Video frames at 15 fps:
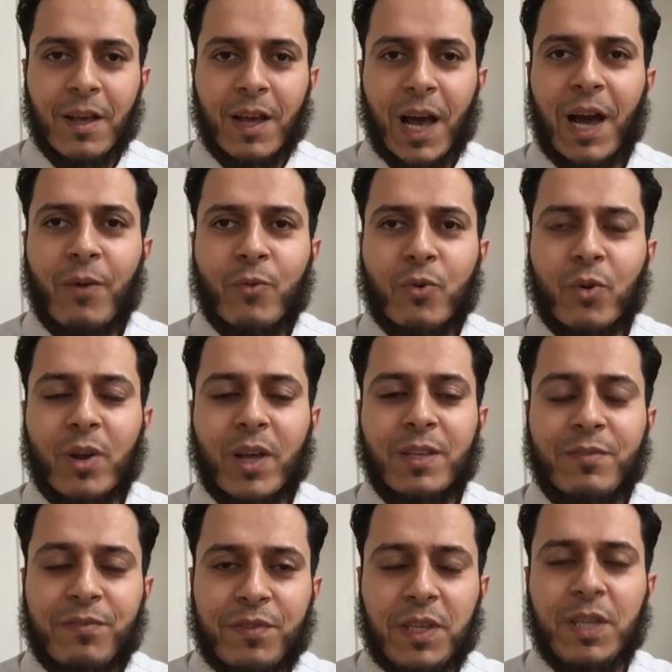how could
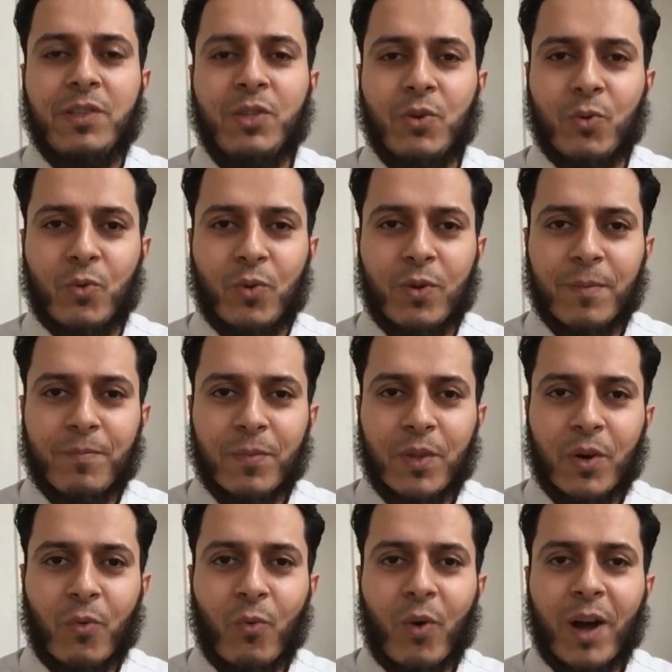I feed you
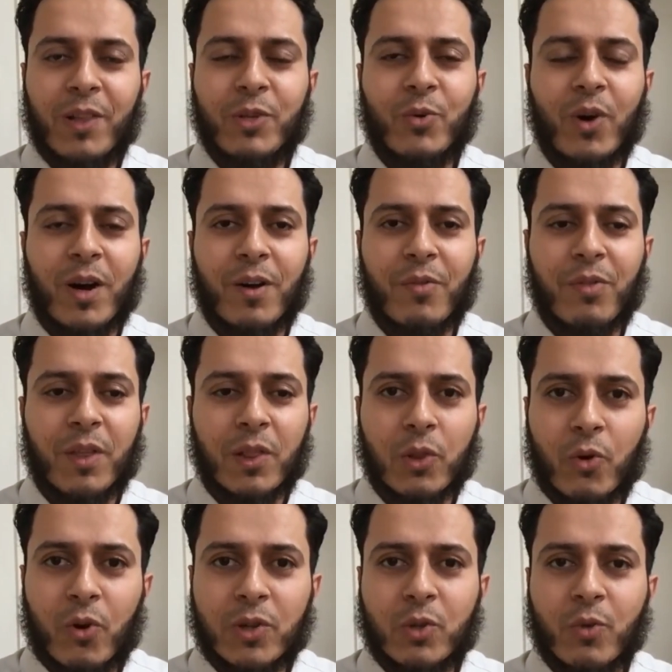while you are the
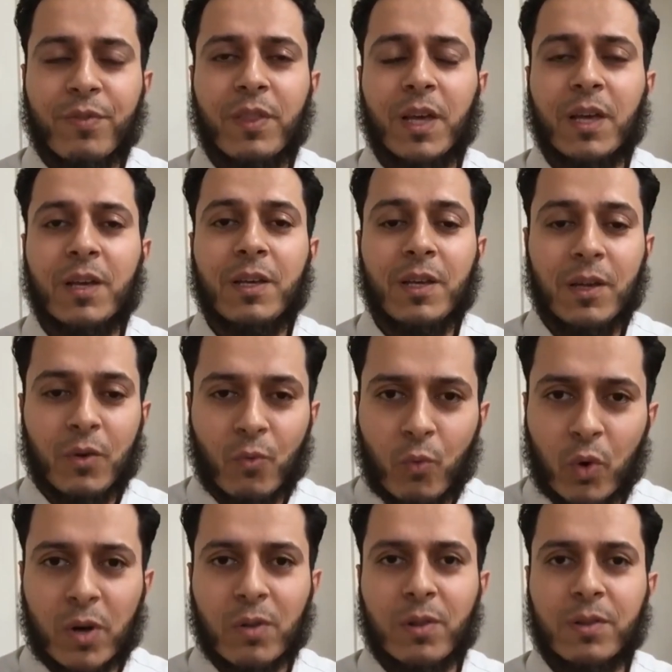Lord of the
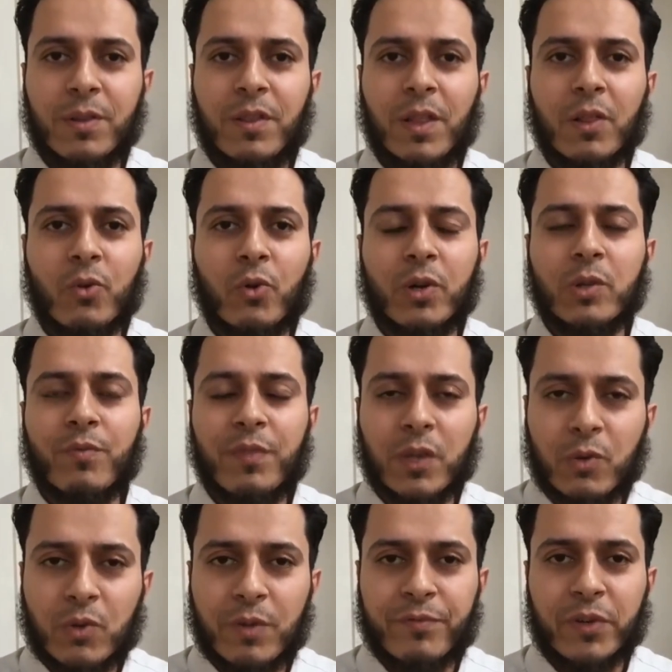world, the Lord of the
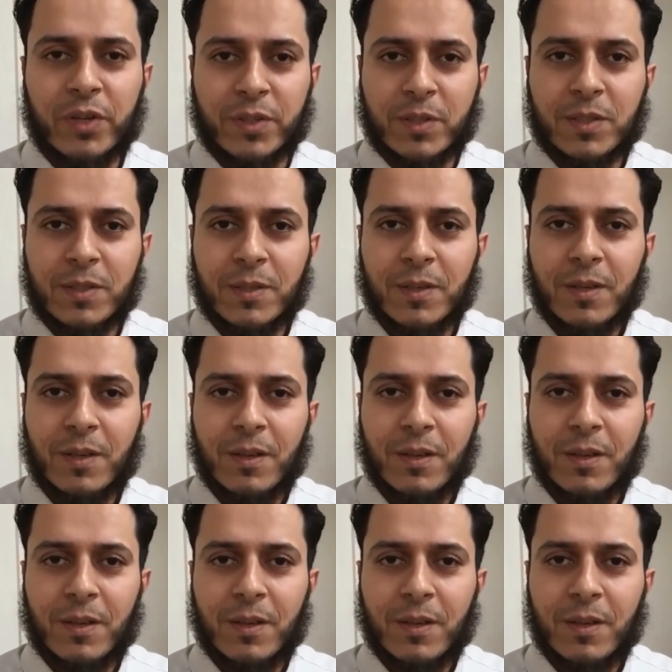universe?